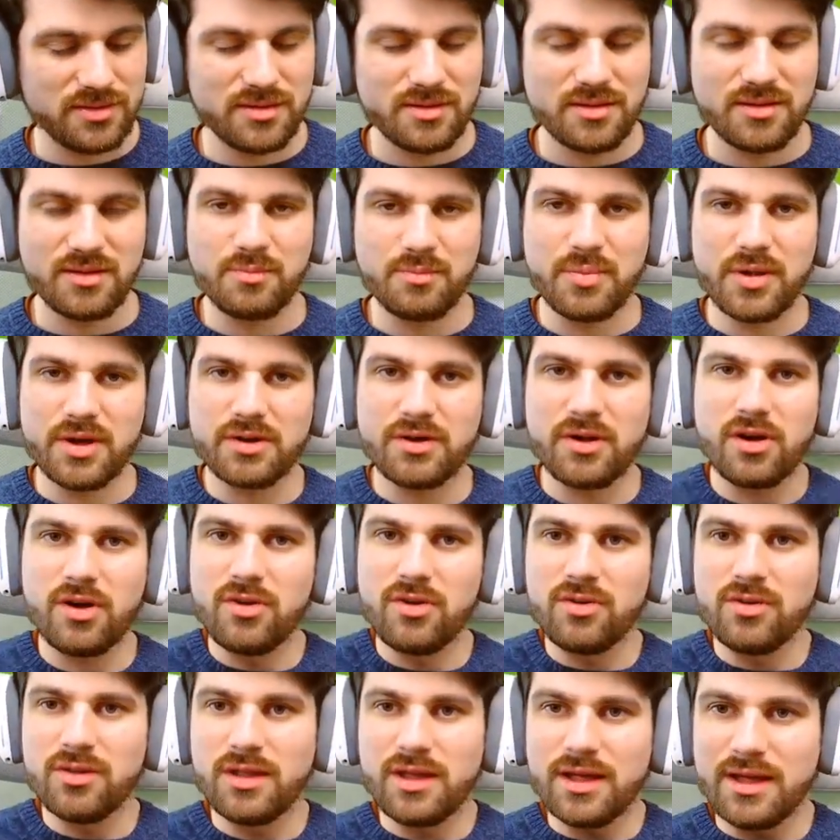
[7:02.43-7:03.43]
But
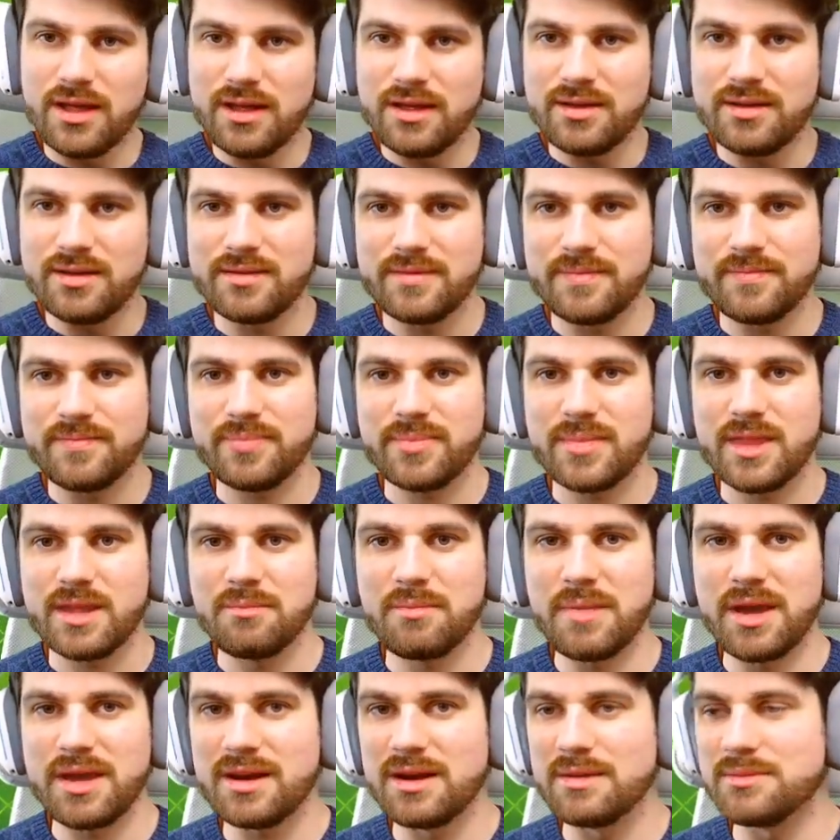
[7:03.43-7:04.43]
I'll
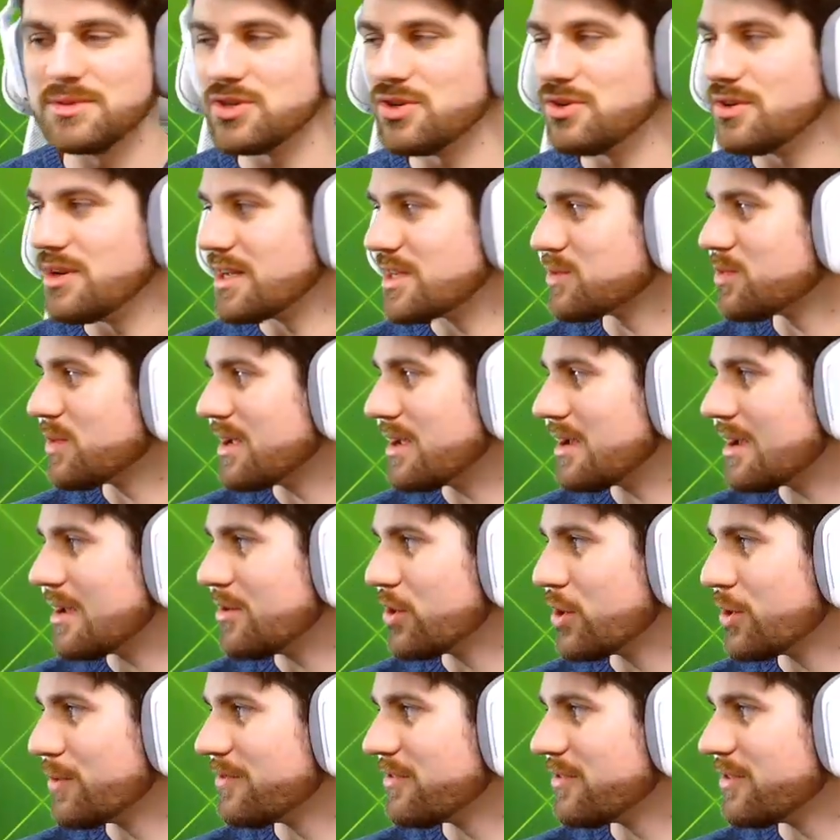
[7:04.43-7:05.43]
make it up to you next weekend,
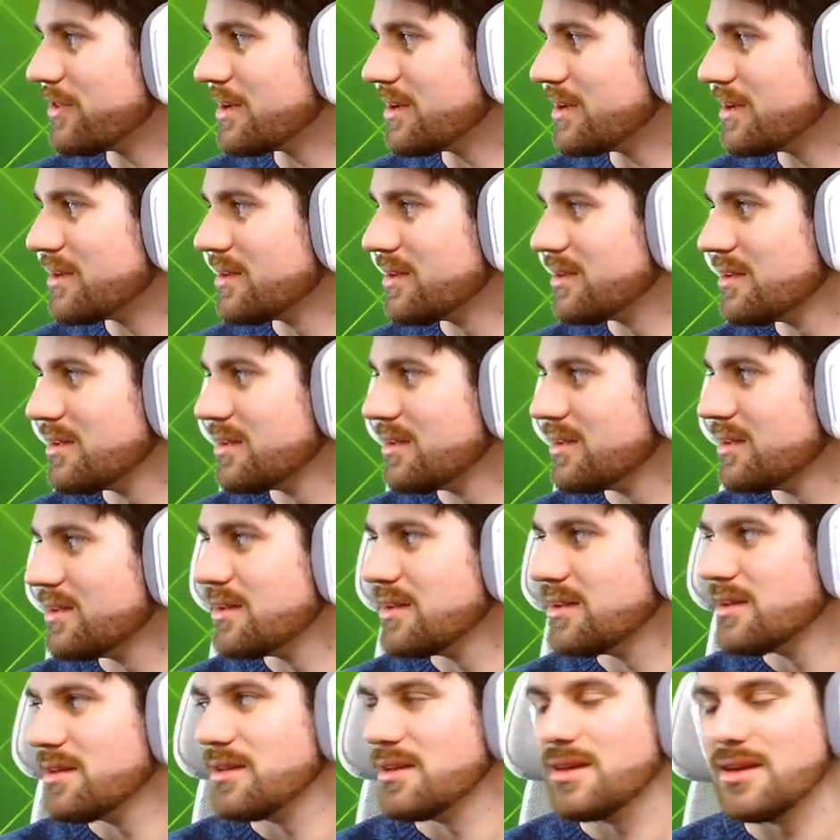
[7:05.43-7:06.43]
hopefully.
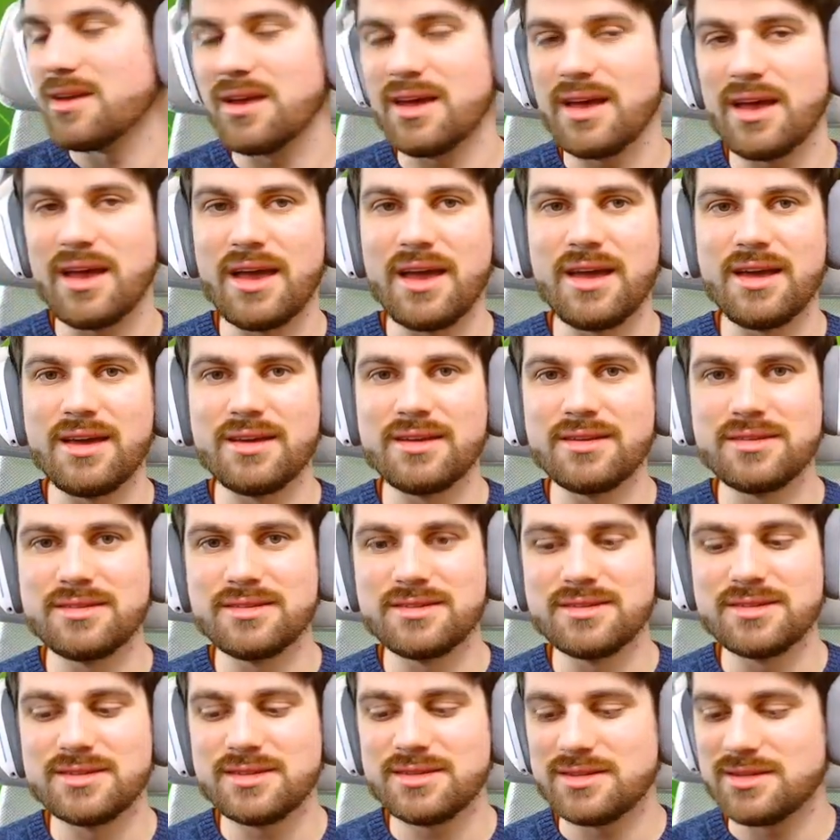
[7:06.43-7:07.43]

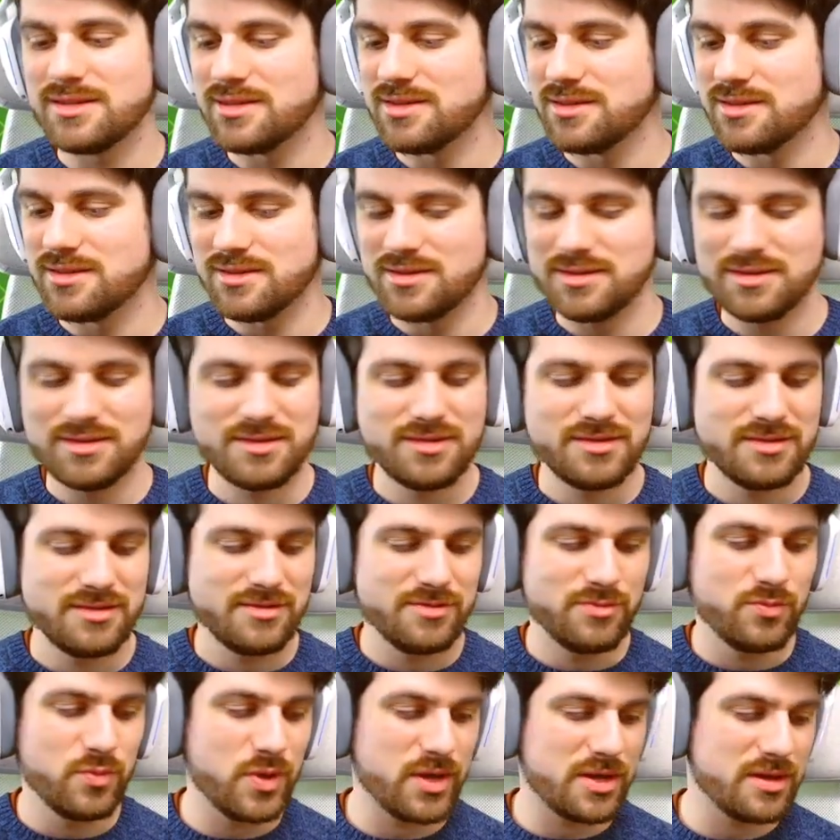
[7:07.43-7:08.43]
And
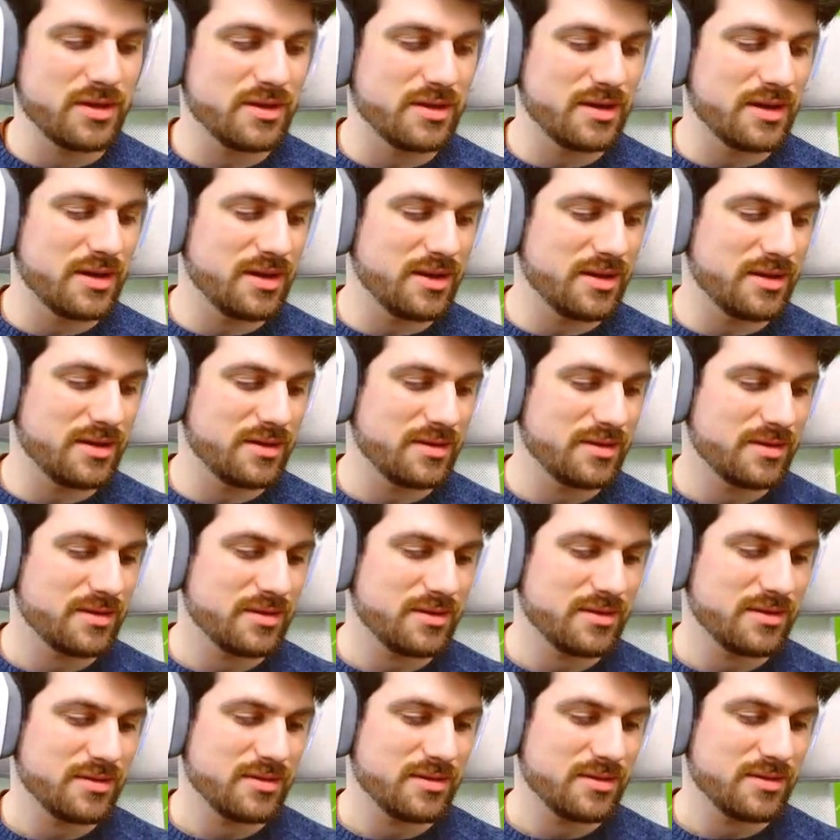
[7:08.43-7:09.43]
we can
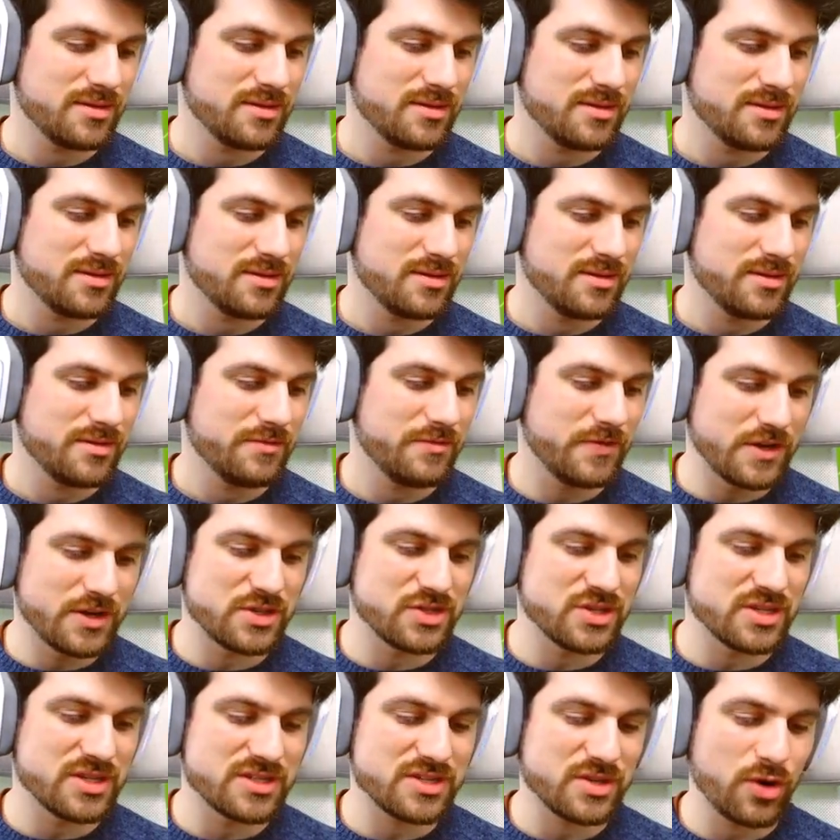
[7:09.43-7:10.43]

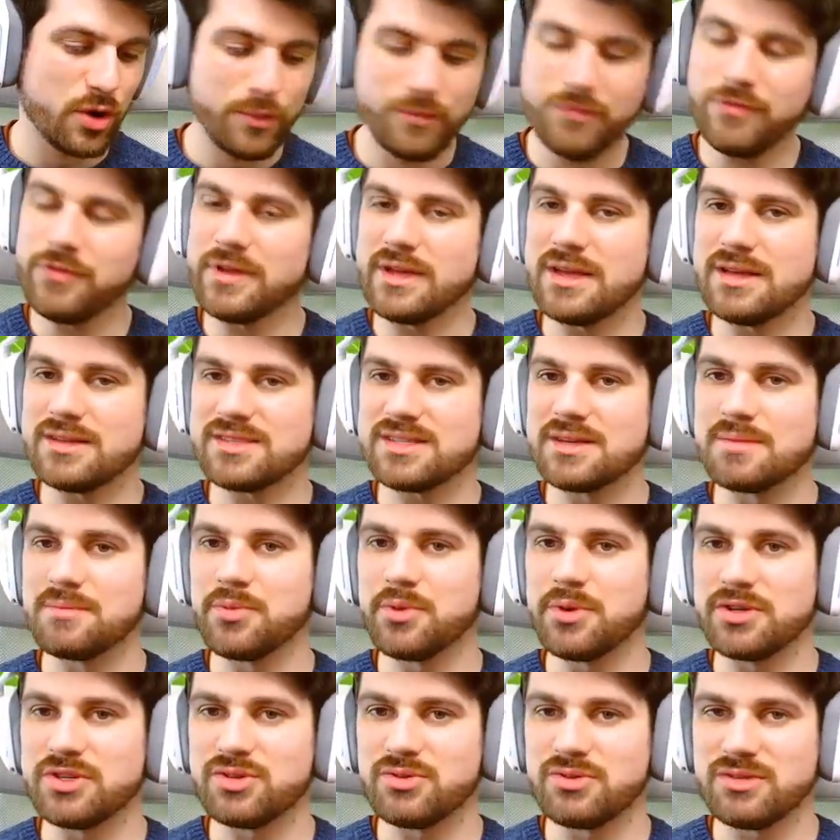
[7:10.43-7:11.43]
finish this, hopefully at some
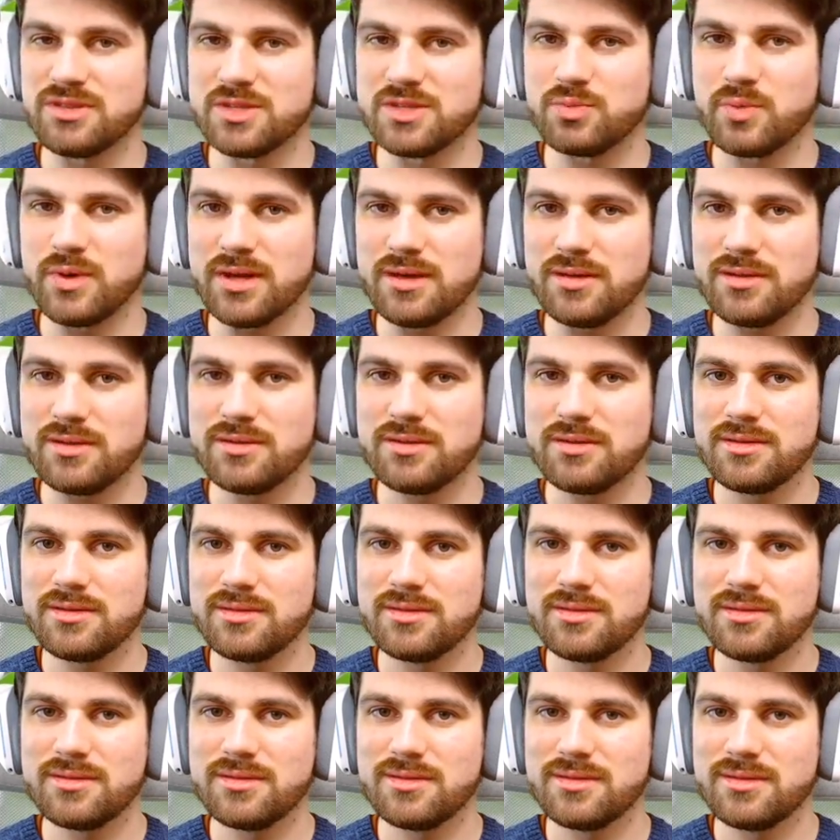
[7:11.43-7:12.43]
point during this week.
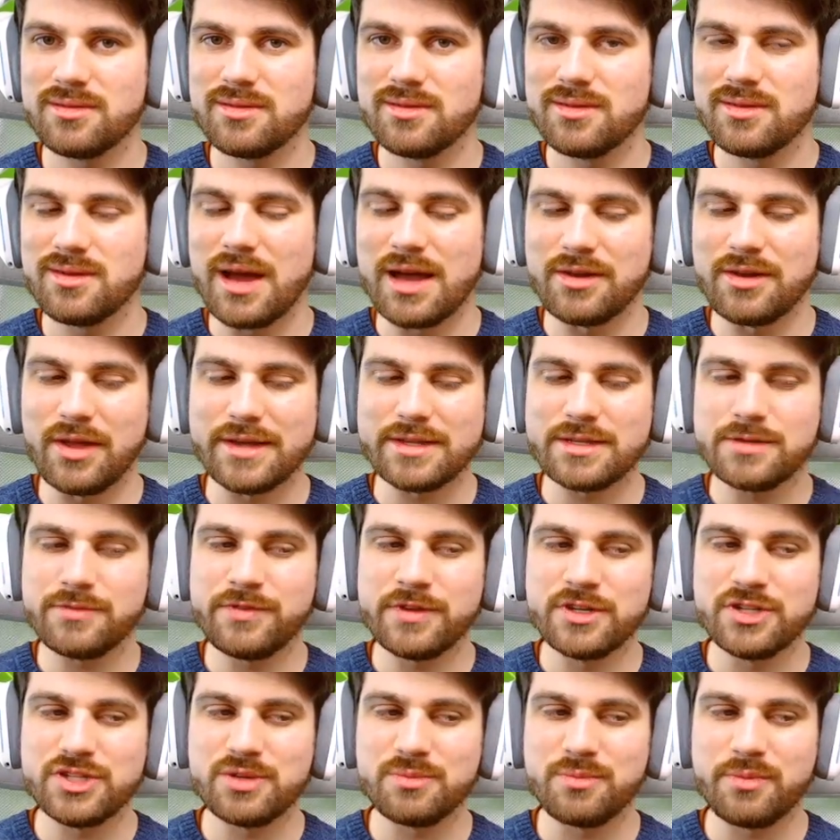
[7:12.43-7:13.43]
I'd like to
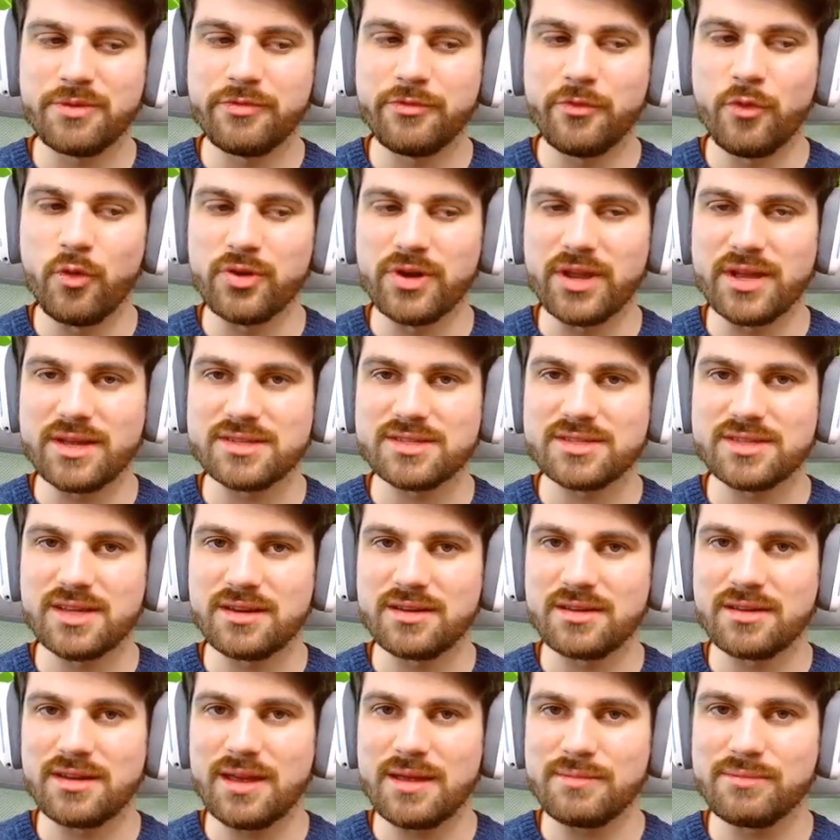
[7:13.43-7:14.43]
finish it before next
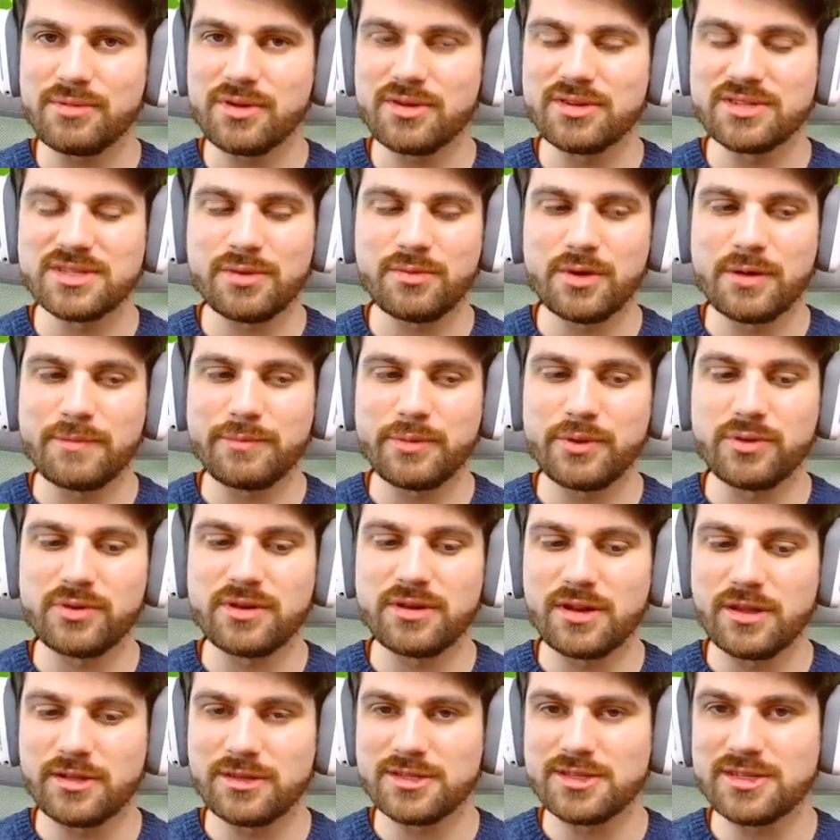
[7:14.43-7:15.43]
Saturday because I want to build
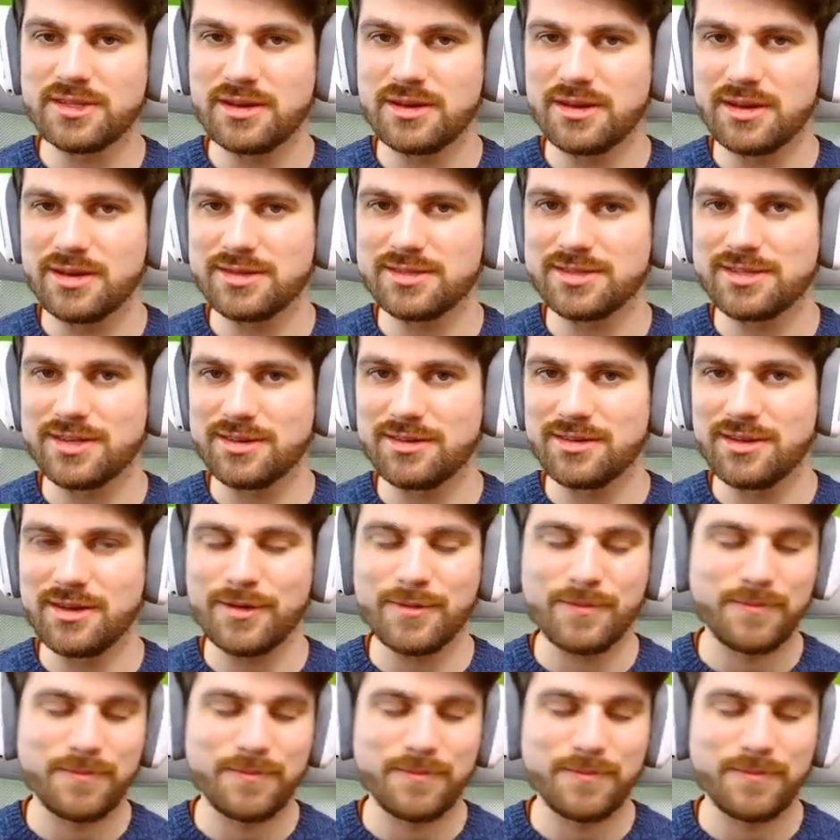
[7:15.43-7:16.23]
another set next Saturday.